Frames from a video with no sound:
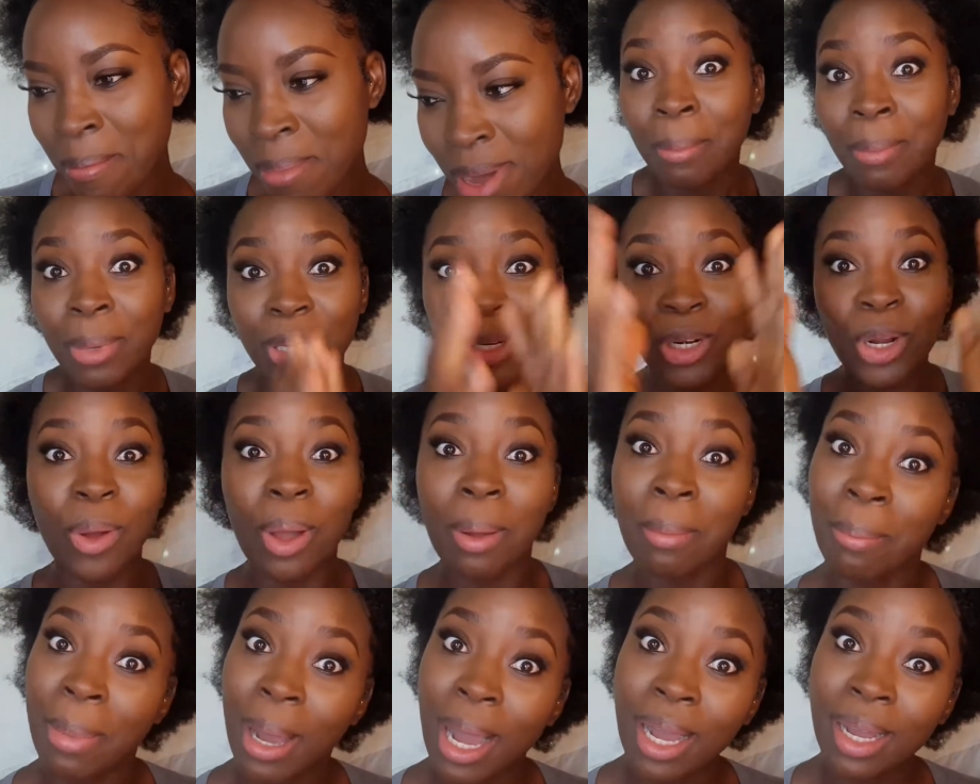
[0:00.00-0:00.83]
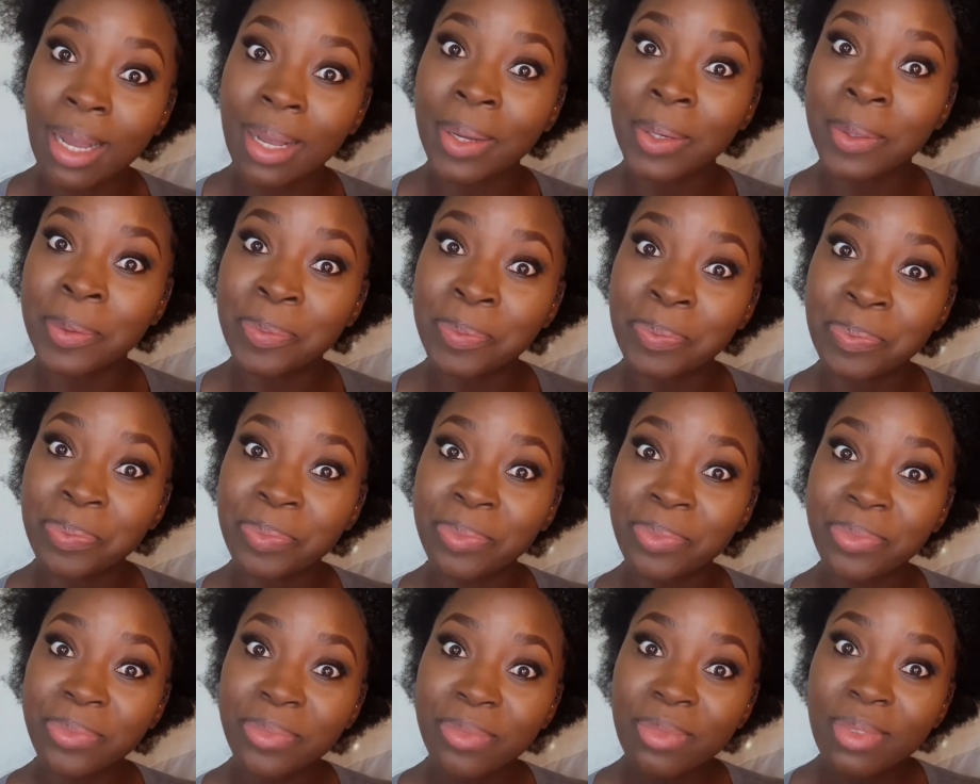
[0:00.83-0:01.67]
but now I'm back,
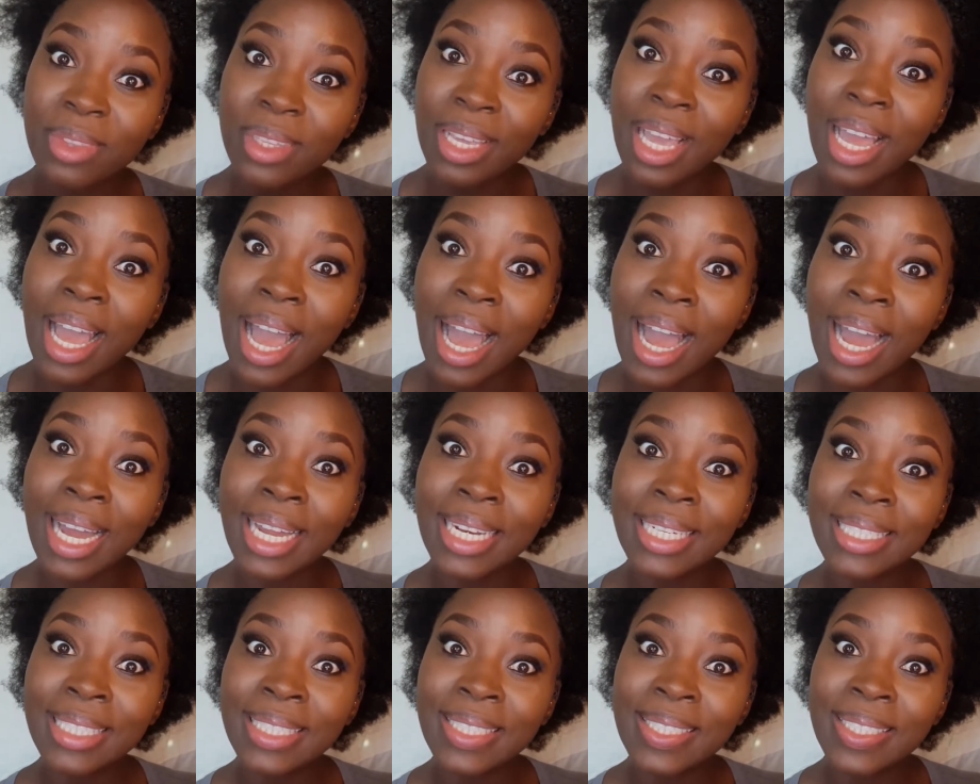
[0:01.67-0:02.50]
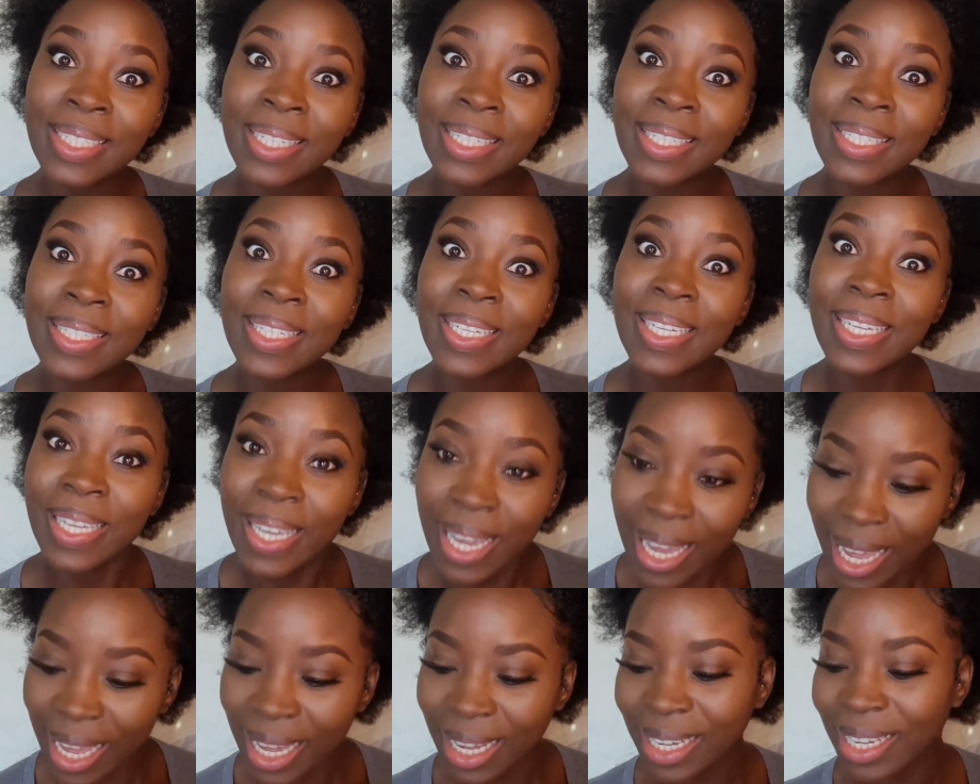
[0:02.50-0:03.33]
and
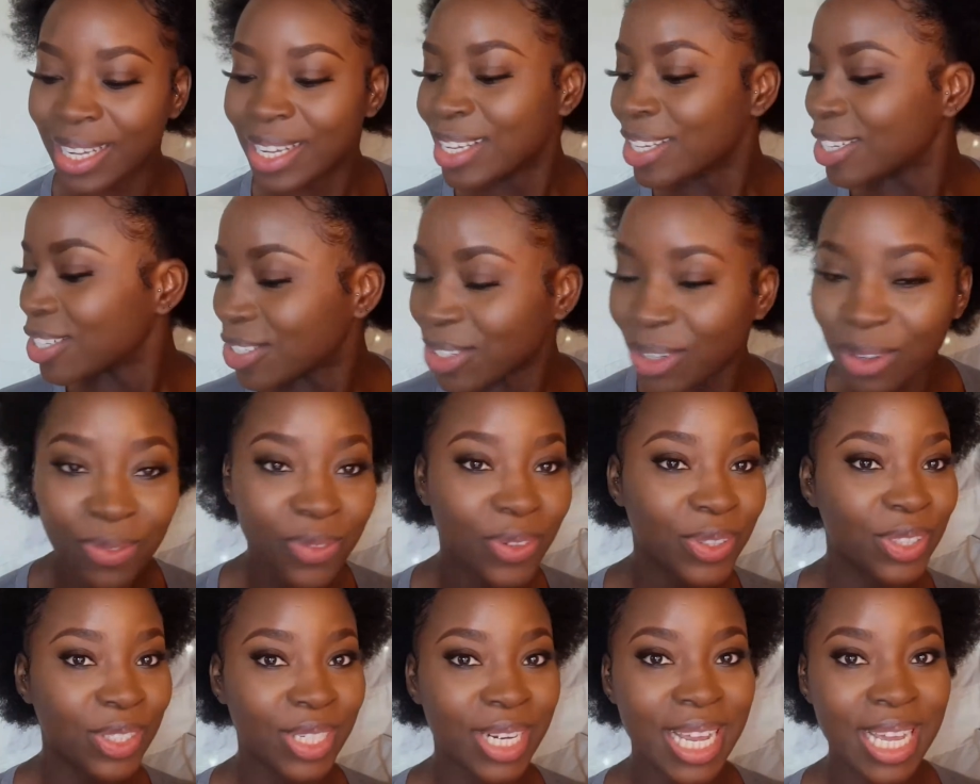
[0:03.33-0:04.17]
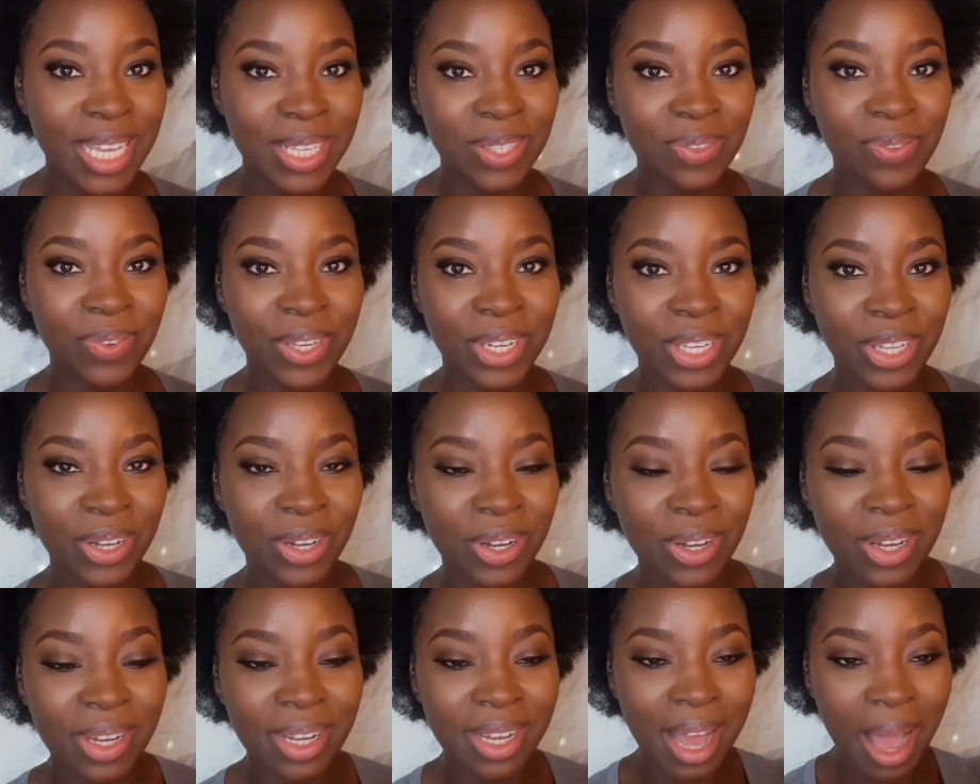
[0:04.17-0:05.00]
yeah, so for today's
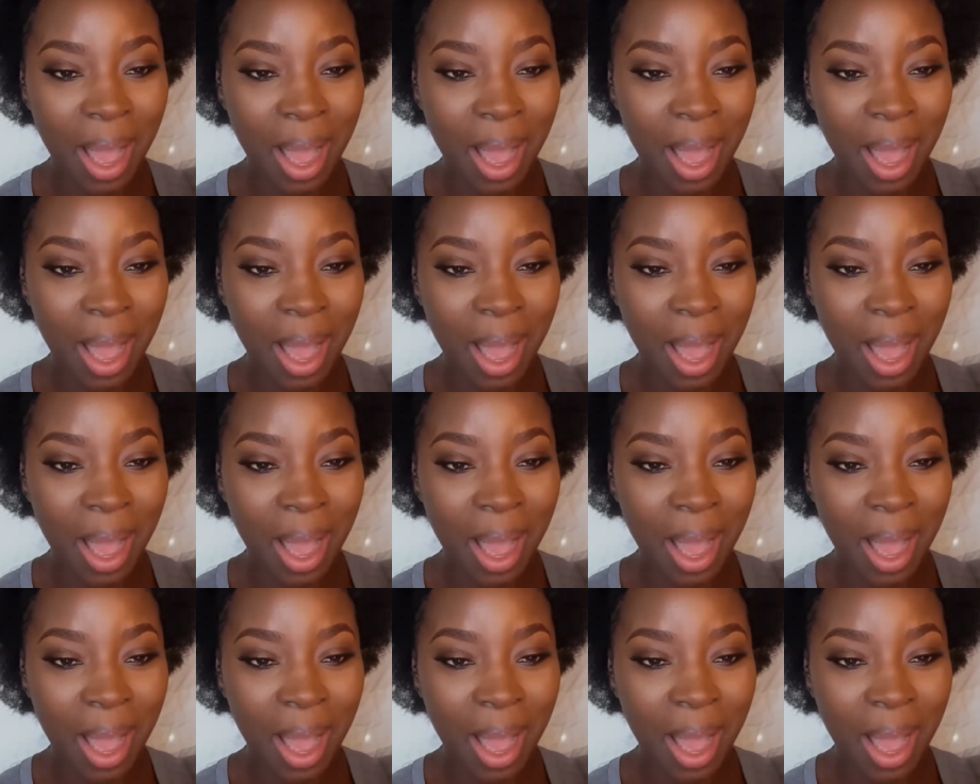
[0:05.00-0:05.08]
video